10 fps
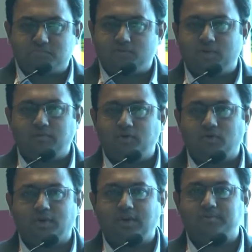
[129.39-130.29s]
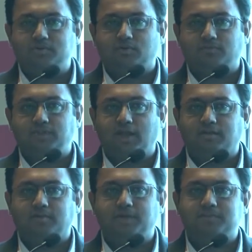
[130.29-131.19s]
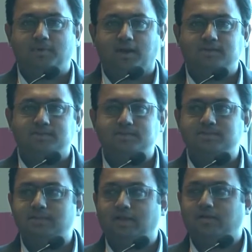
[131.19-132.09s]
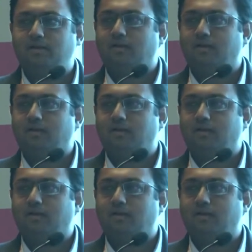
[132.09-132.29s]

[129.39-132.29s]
To give you a glimpse of the other best practices that